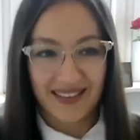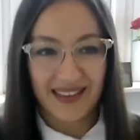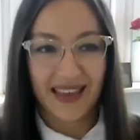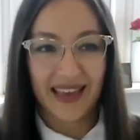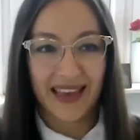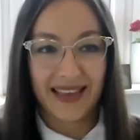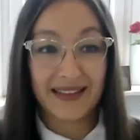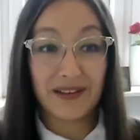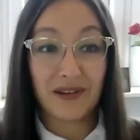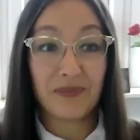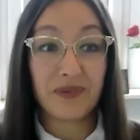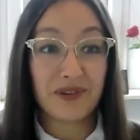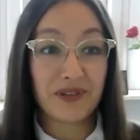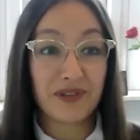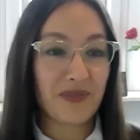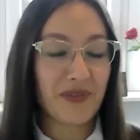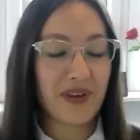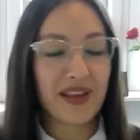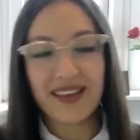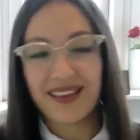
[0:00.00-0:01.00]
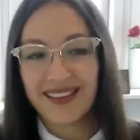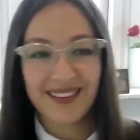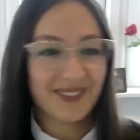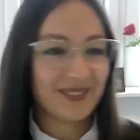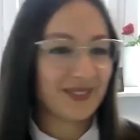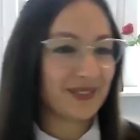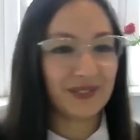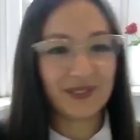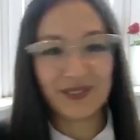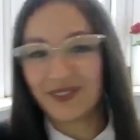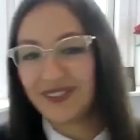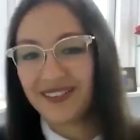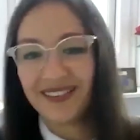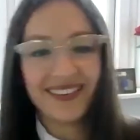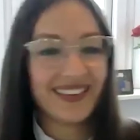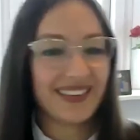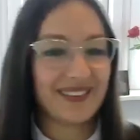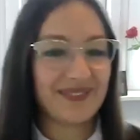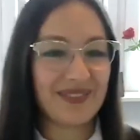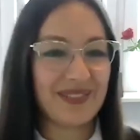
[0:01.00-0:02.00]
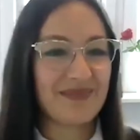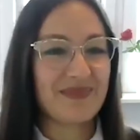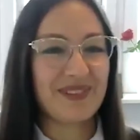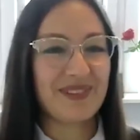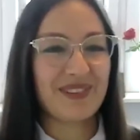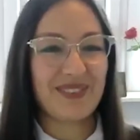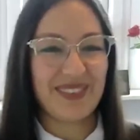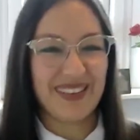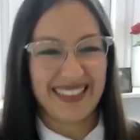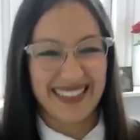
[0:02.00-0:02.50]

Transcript: And number three, who's gonna give three